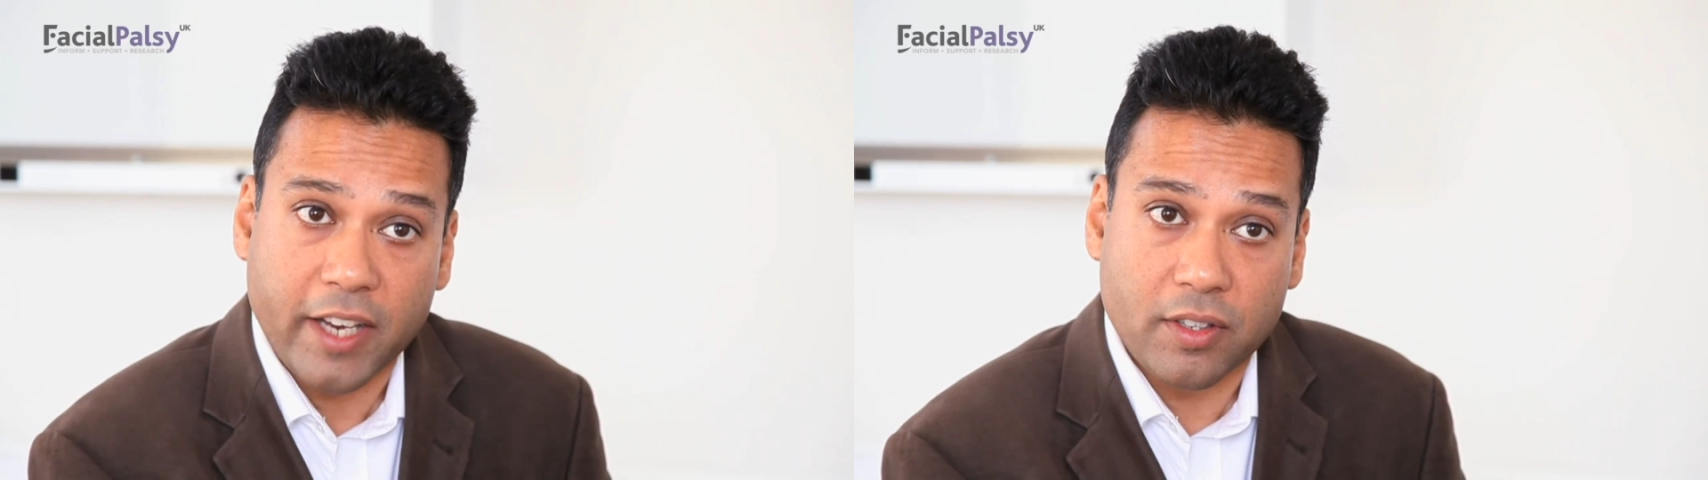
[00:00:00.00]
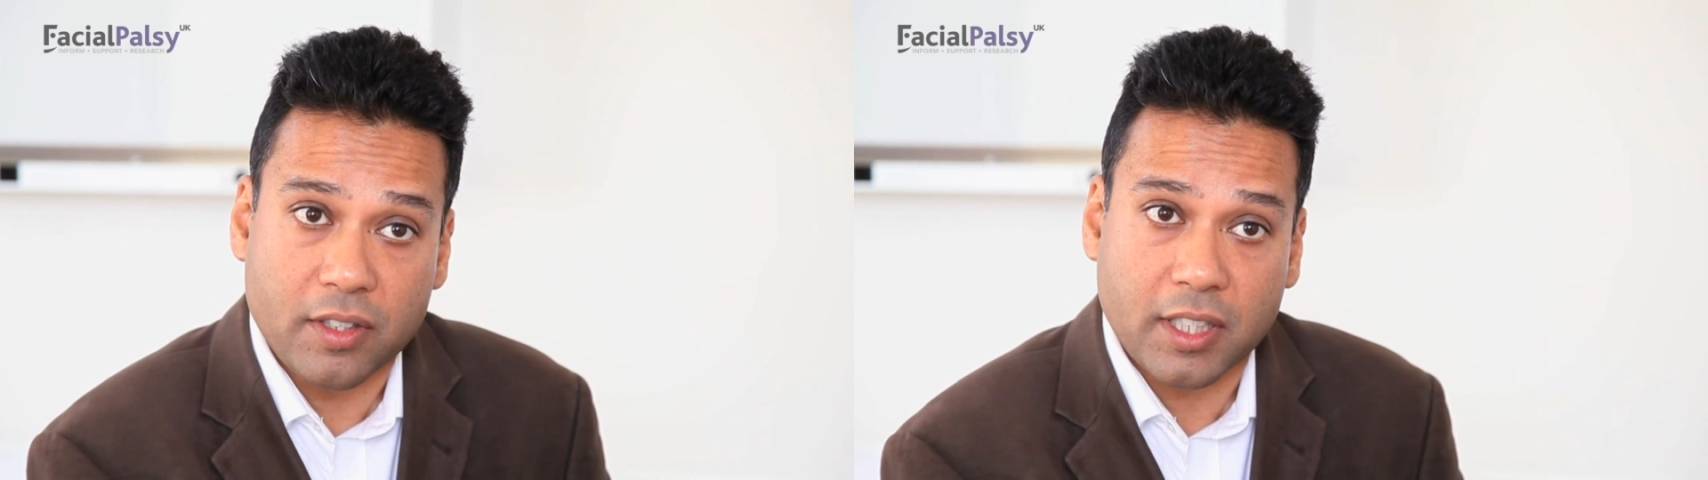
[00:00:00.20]

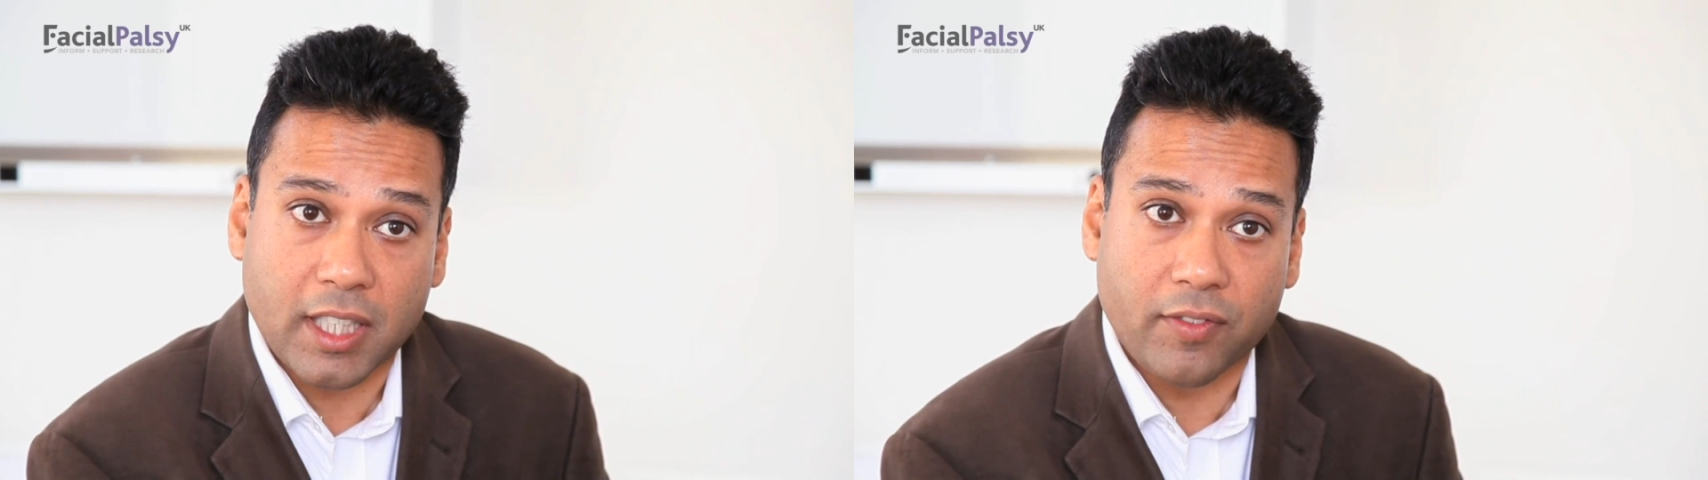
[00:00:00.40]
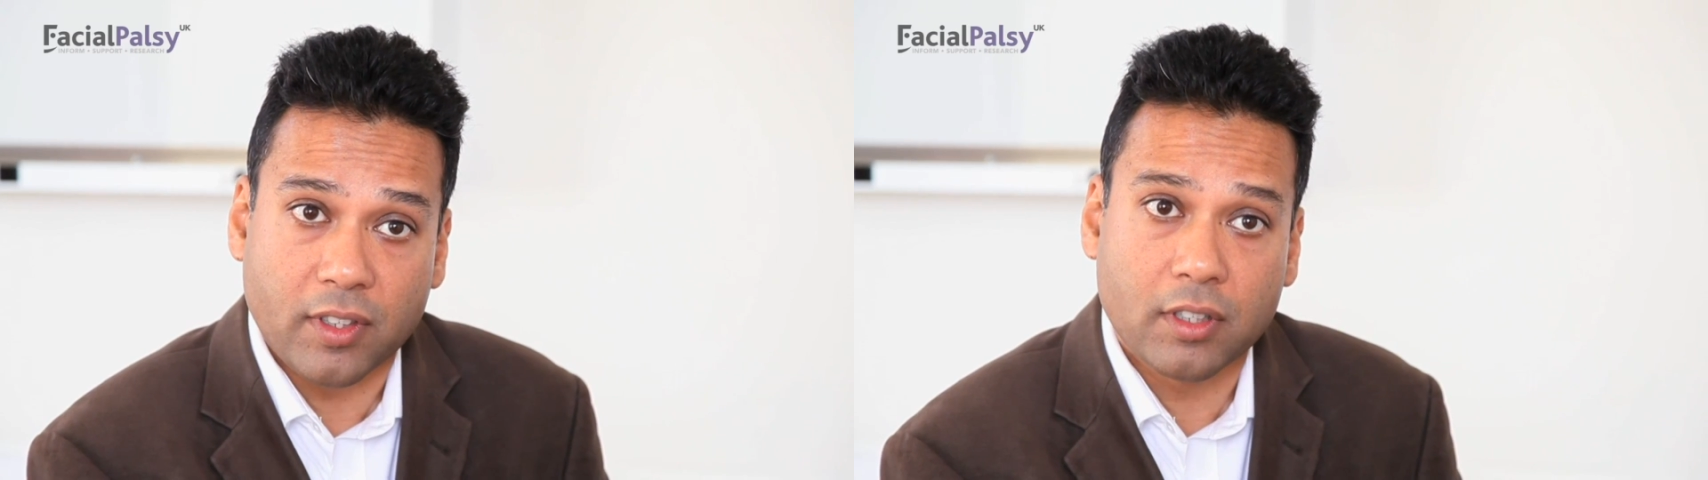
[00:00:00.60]
agents are
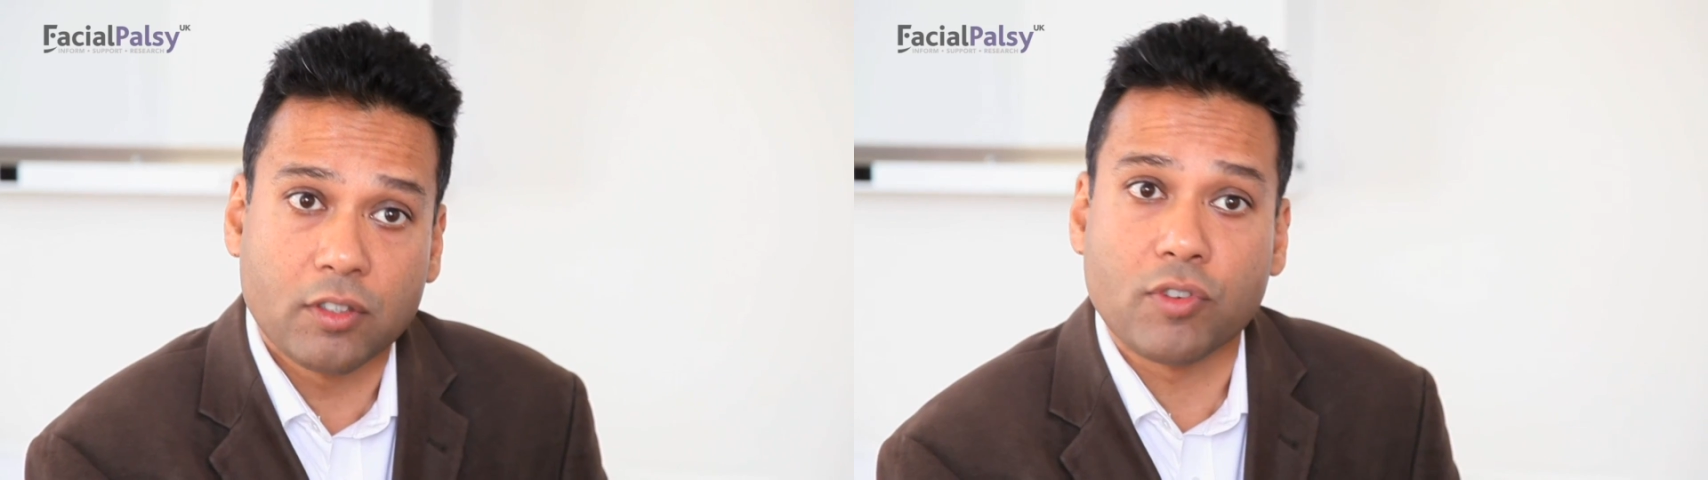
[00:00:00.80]
given,